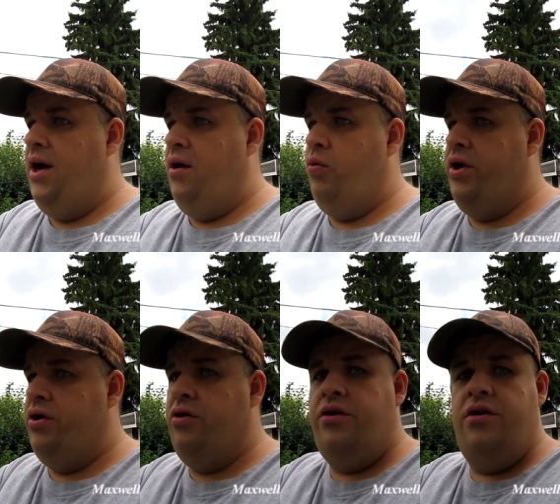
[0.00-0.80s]
Uh, we
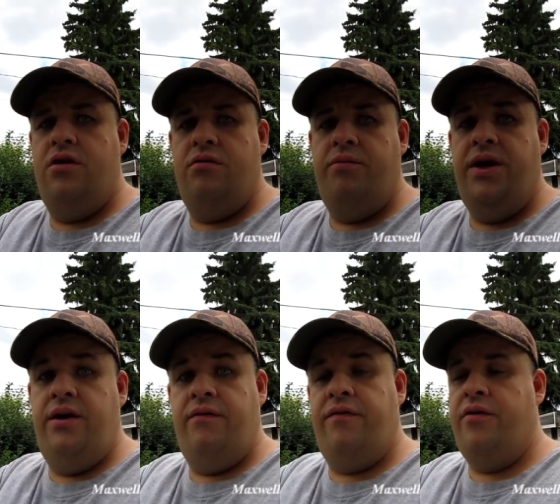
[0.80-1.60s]
could
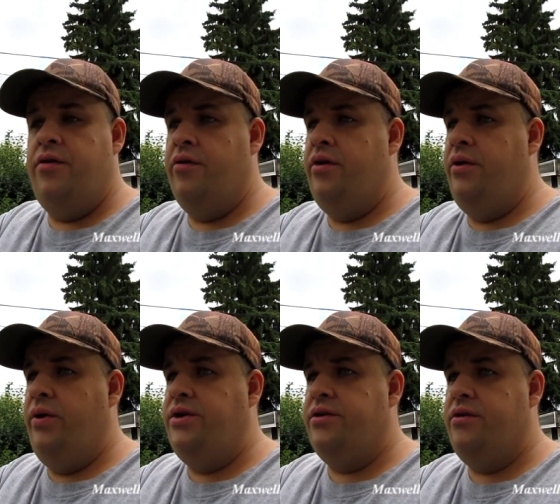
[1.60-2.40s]
be in for an
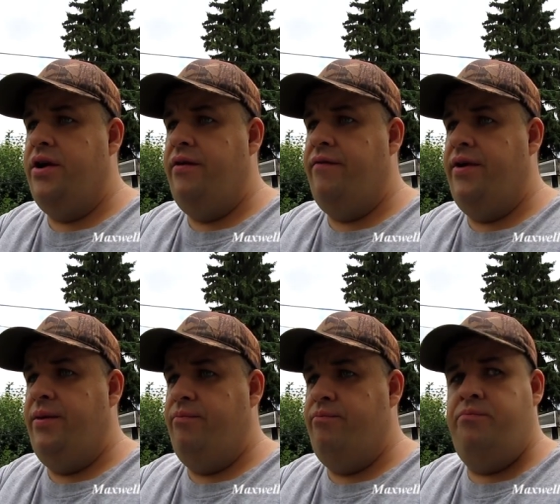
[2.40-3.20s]
early winter if
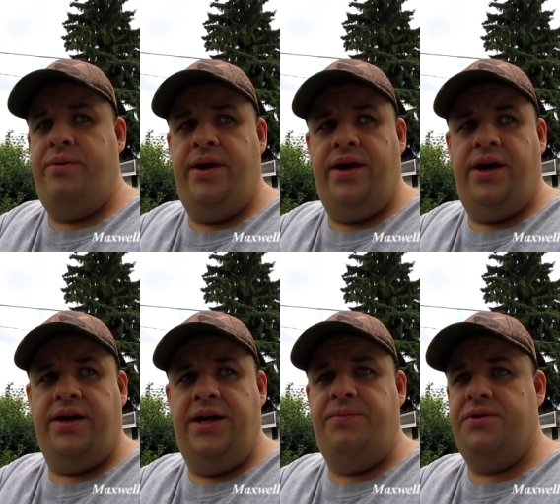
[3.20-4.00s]
it, it
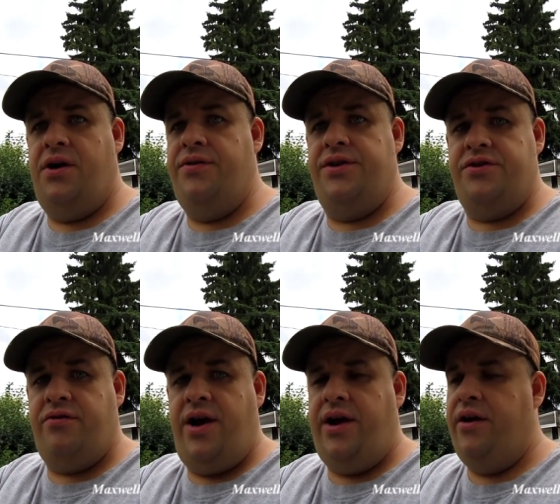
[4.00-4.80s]
uh, keeps on
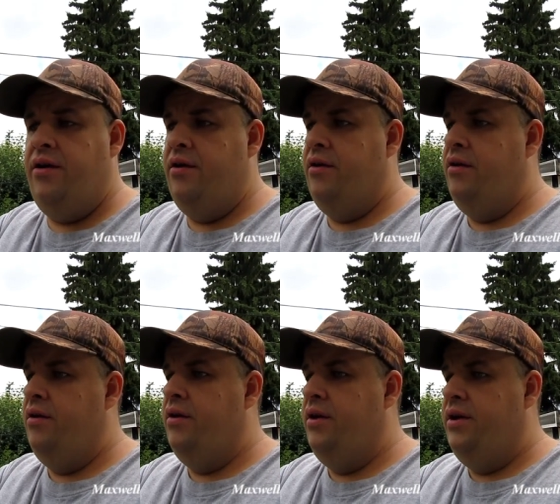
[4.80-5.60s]
this track.
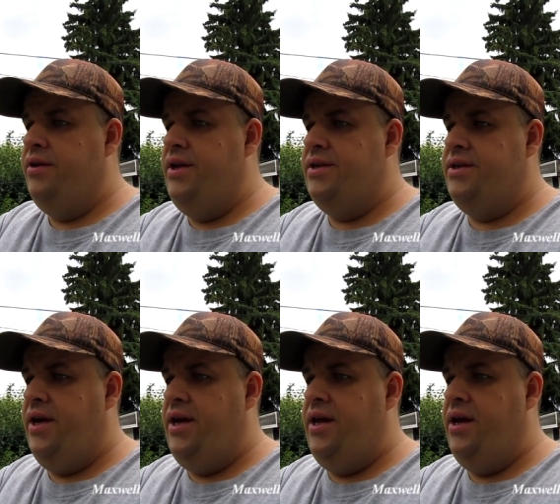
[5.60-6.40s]
The
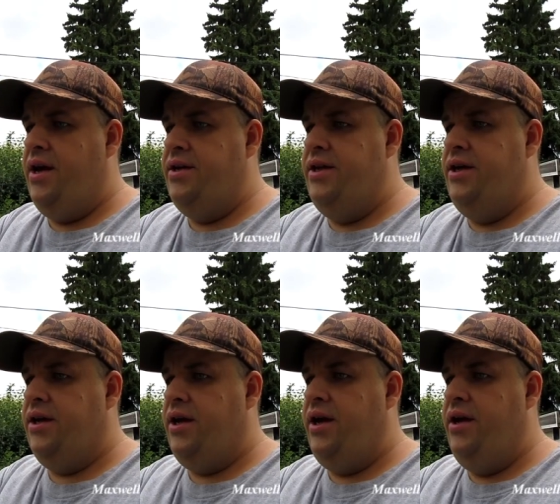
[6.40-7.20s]
steady uh,
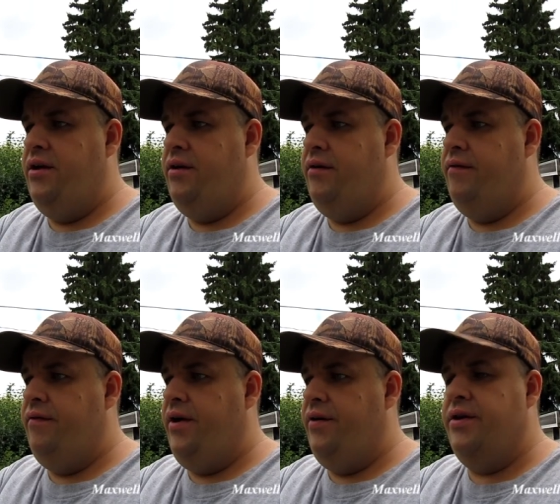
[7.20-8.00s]
decline
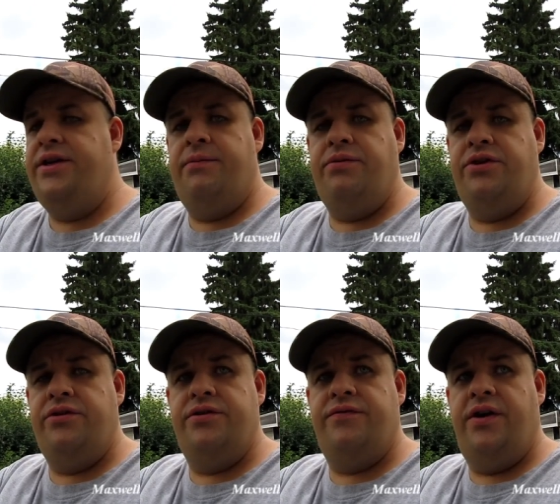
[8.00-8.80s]
of the
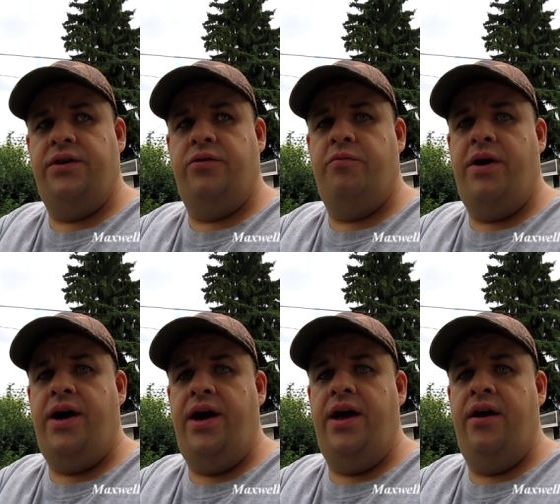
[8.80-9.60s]
temperatures, followed
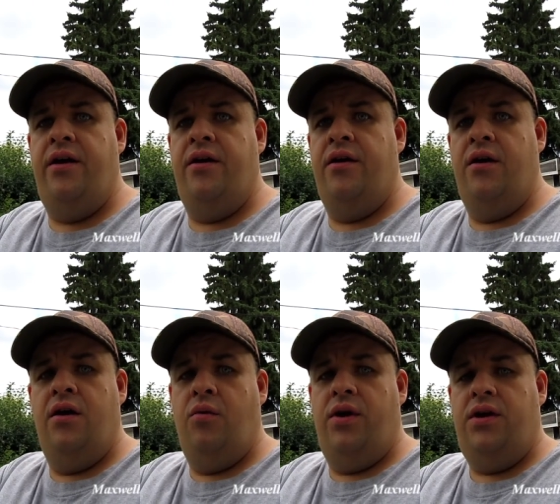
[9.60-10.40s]
by
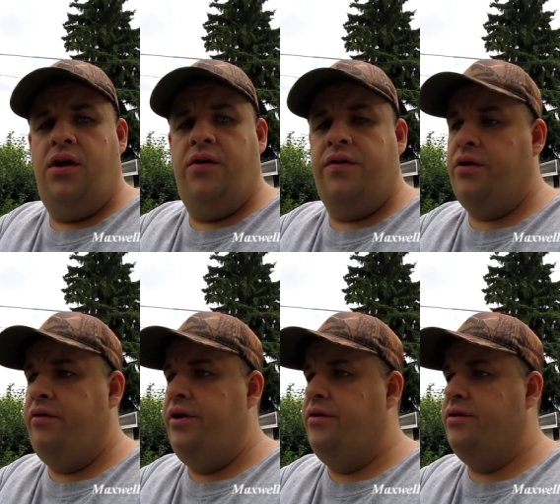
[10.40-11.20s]
well, all the
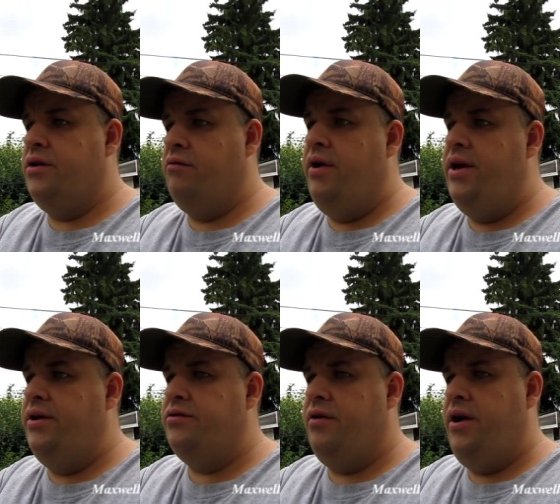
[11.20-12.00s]
critters
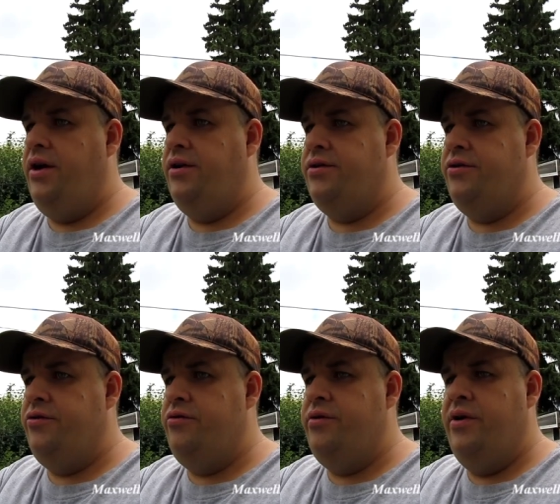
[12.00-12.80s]
already trying
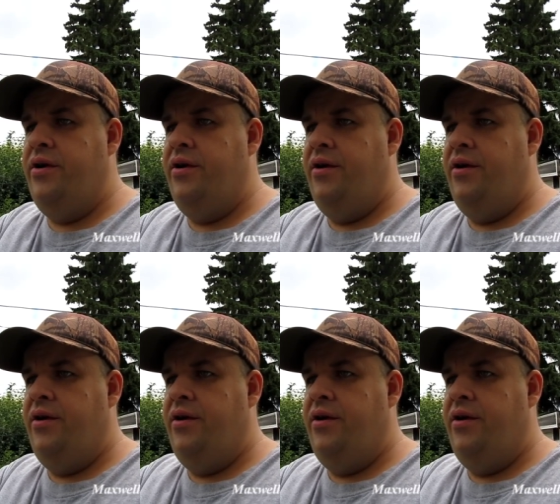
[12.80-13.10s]
to